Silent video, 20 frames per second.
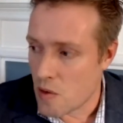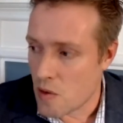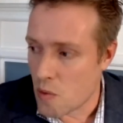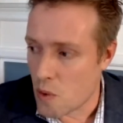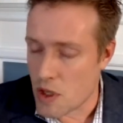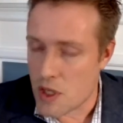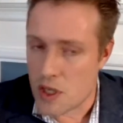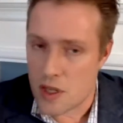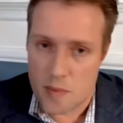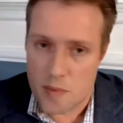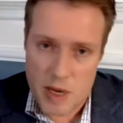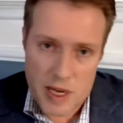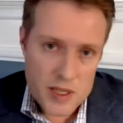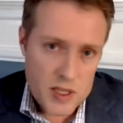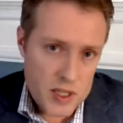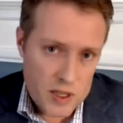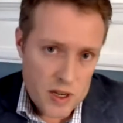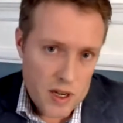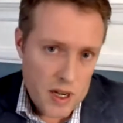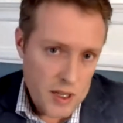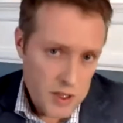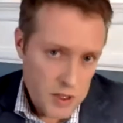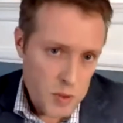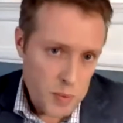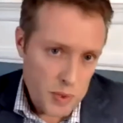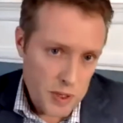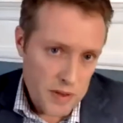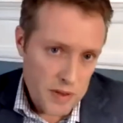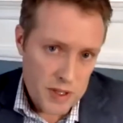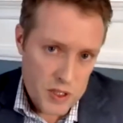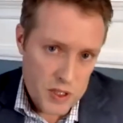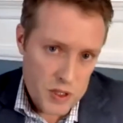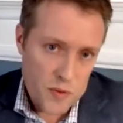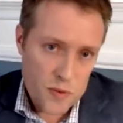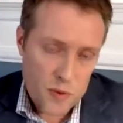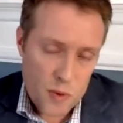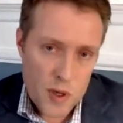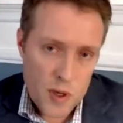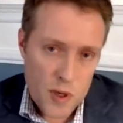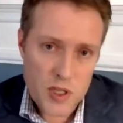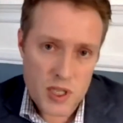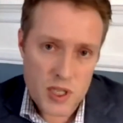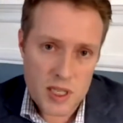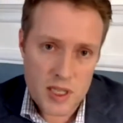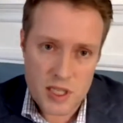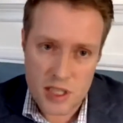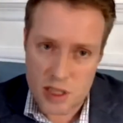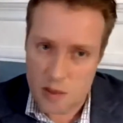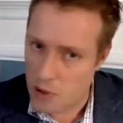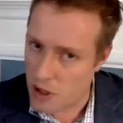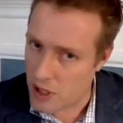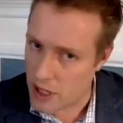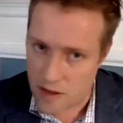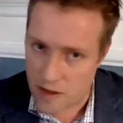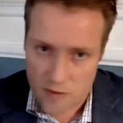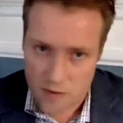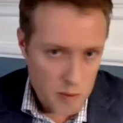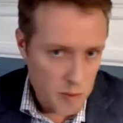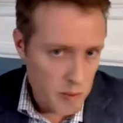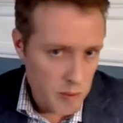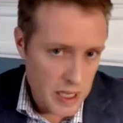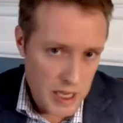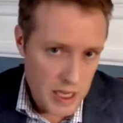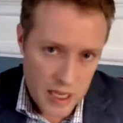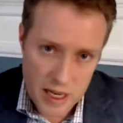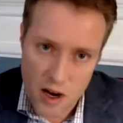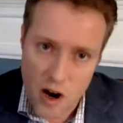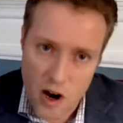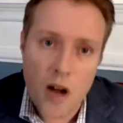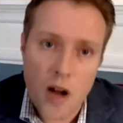Wooster makes the call to split his forces, and the plan from the beginning